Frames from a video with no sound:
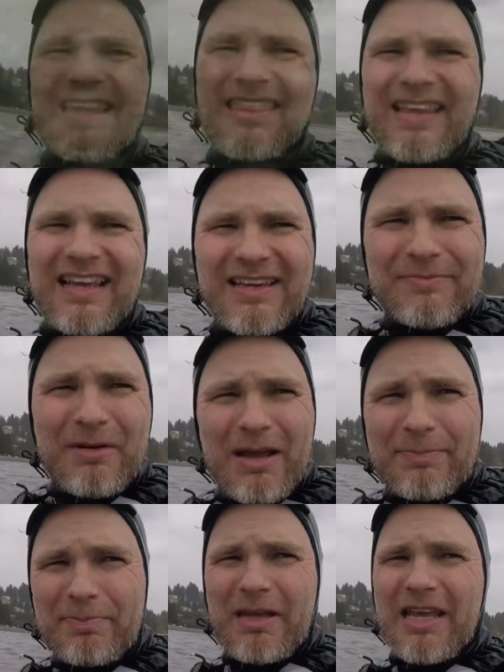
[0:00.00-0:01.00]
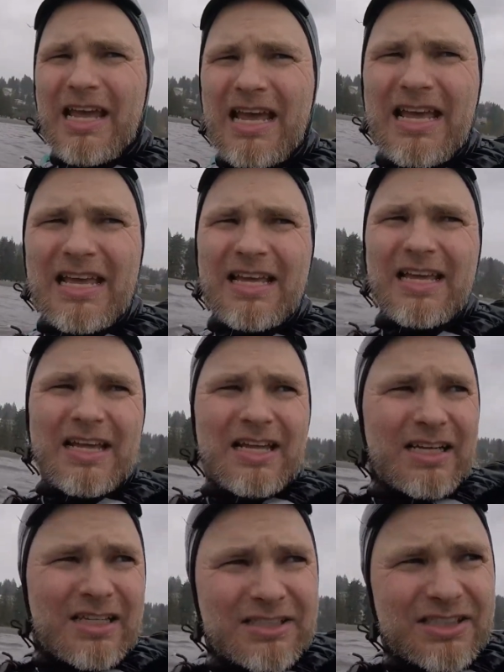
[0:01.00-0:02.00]
think it might be
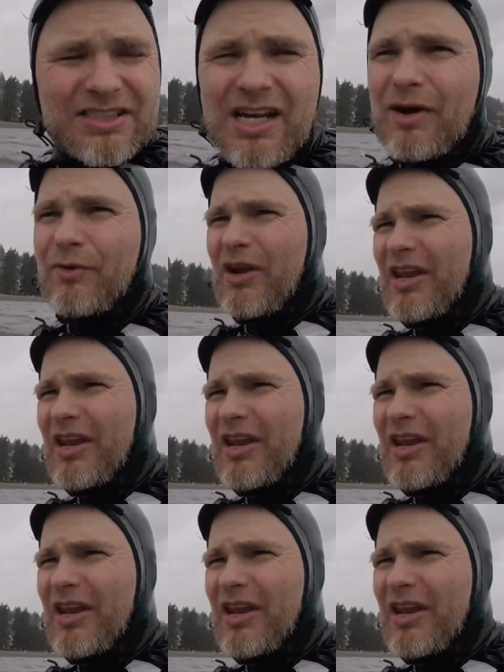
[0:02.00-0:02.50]
just not windy